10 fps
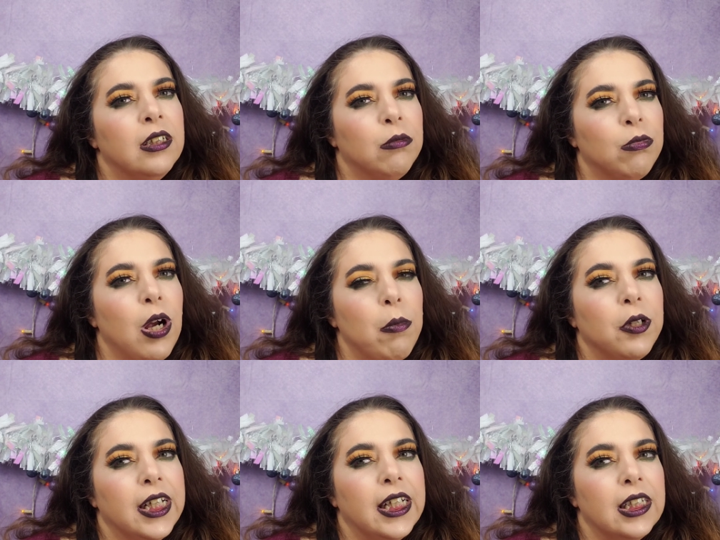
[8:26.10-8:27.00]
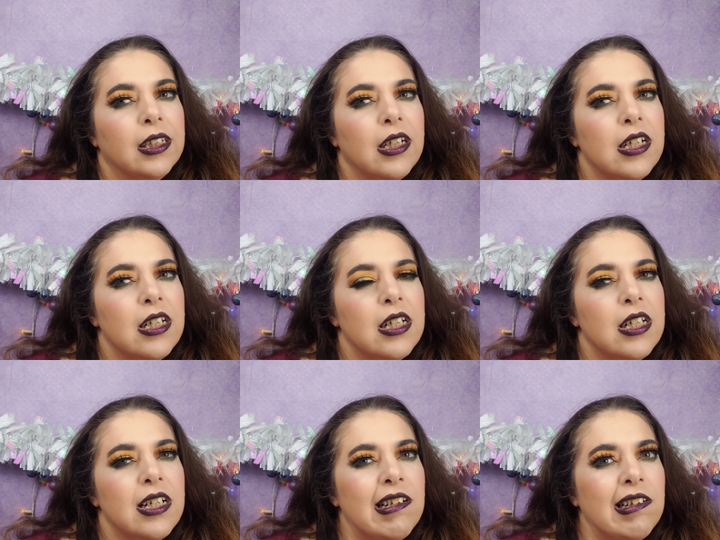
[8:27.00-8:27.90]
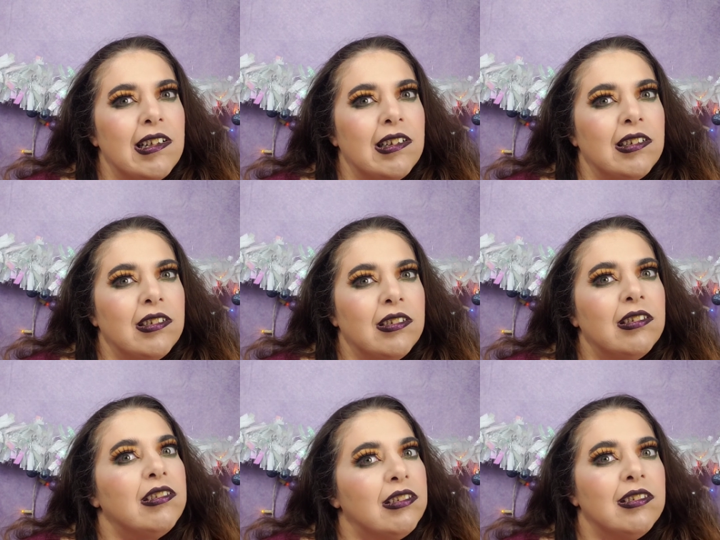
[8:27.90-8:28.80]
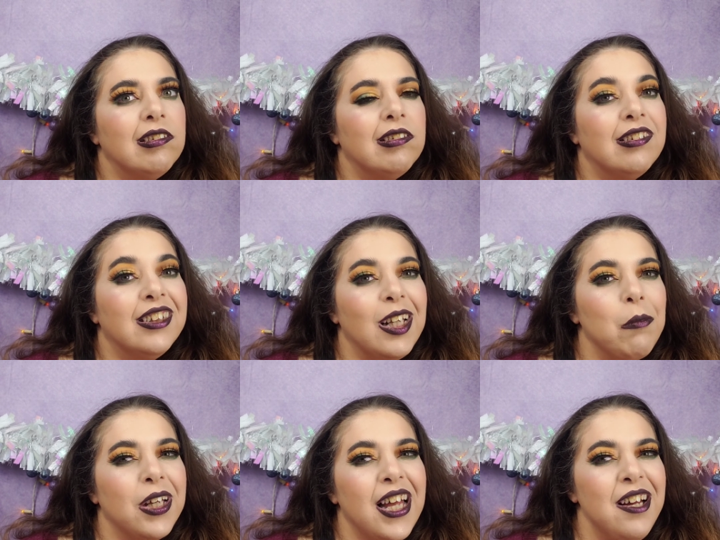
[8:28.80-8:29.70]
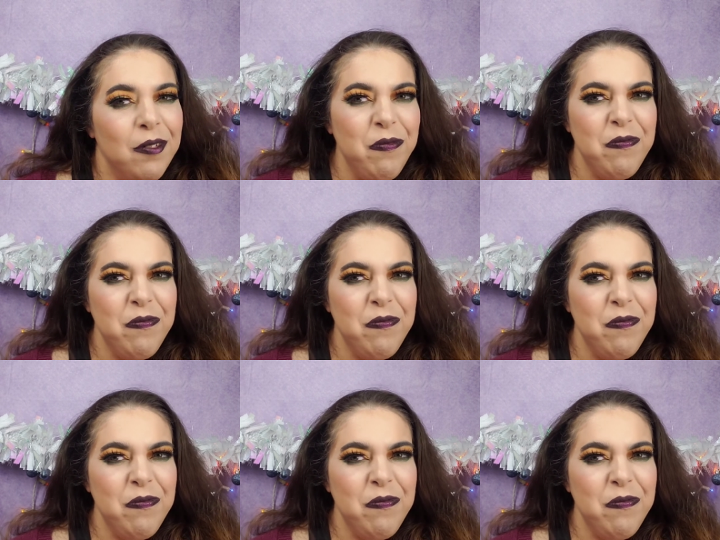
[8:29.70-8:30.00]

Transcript: properly I don't know. Something like that.